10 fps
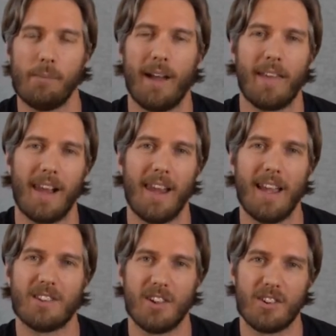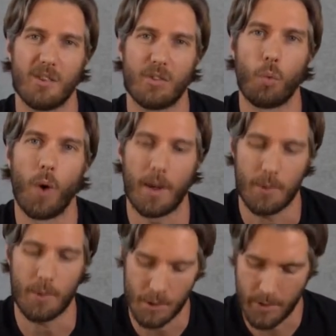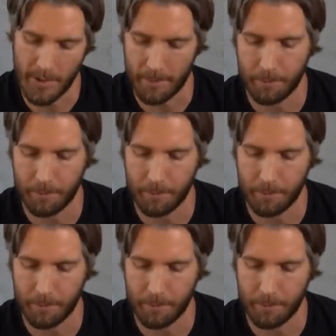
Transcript: about that later in terms of why we do that.